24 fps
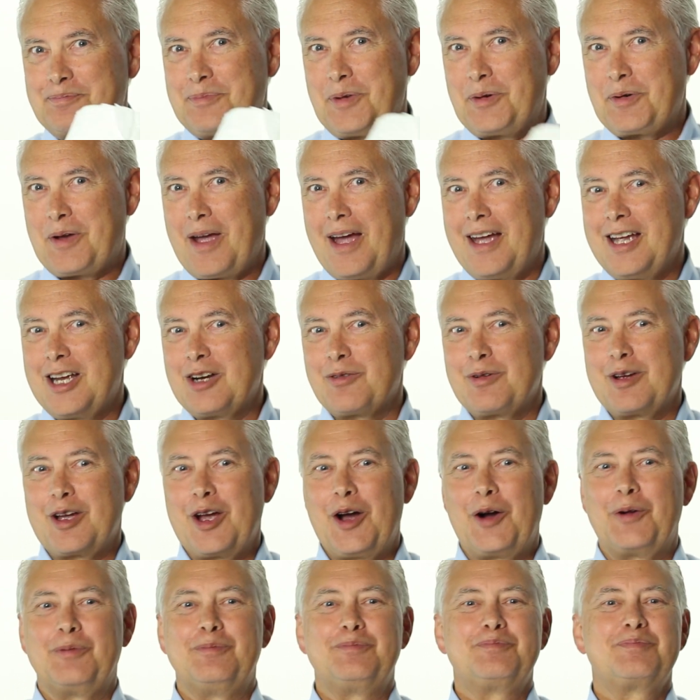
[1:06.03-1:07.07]
Okay, here we
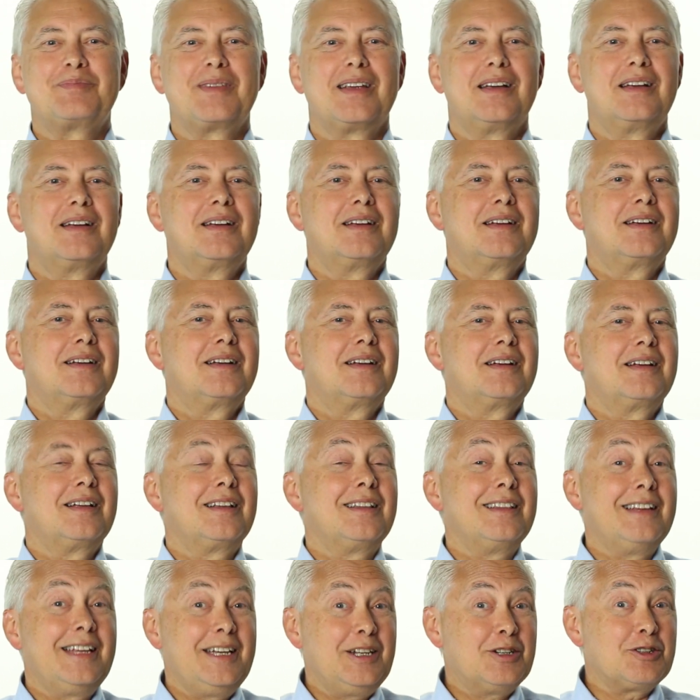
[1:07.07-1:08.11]
go.
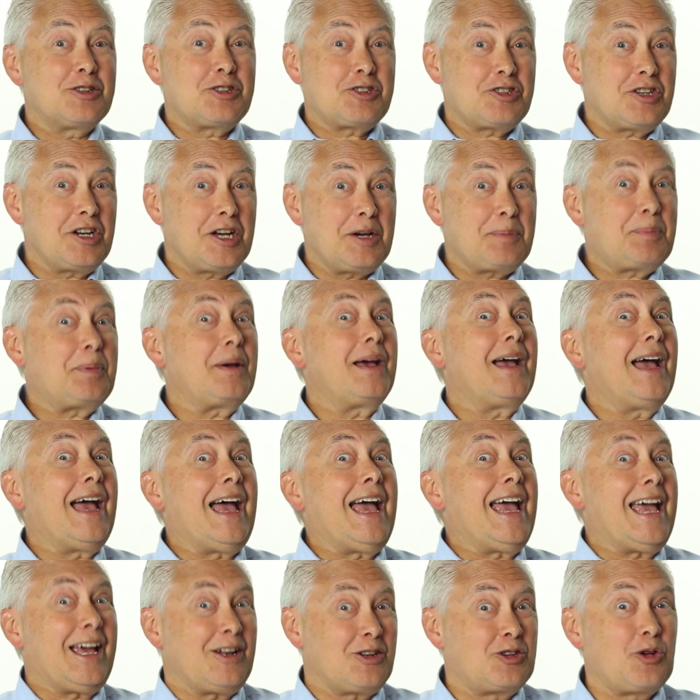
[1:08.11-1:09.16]
Leadership
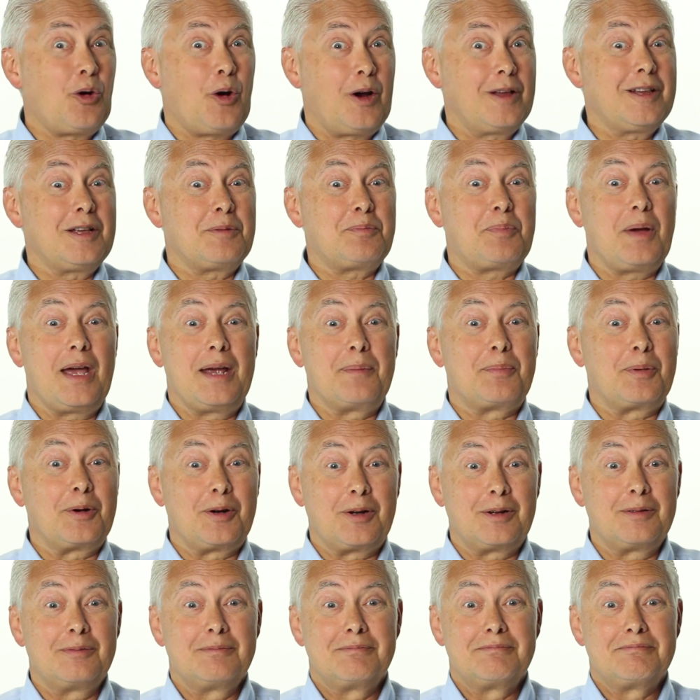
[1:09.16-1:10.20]
and toilet
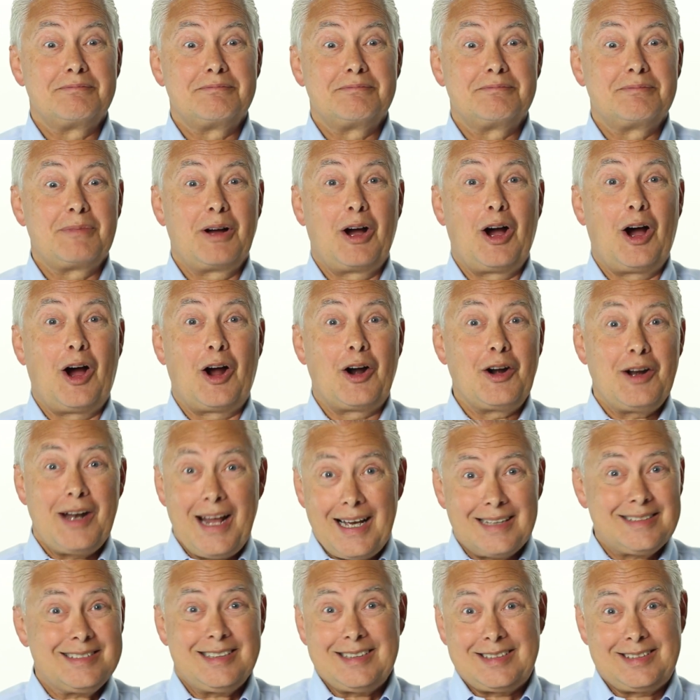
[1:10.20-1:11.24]
paper are
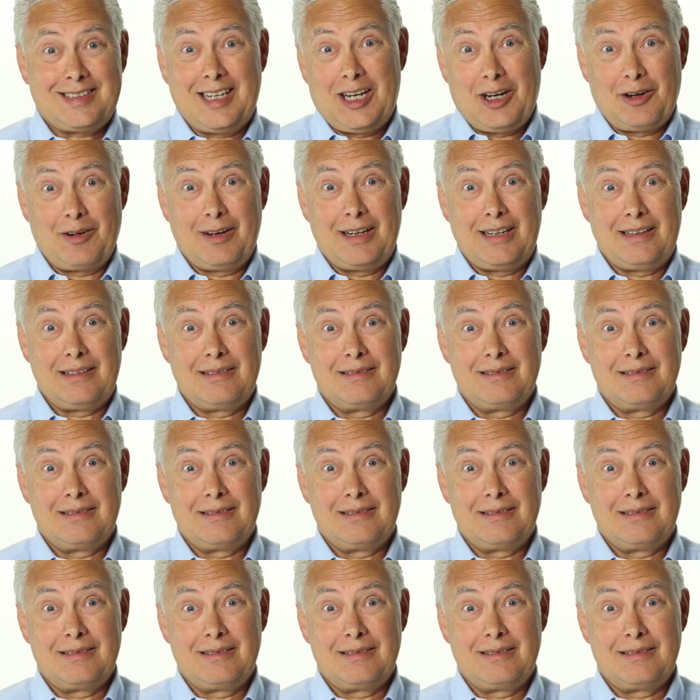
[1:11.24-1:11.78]
necessary.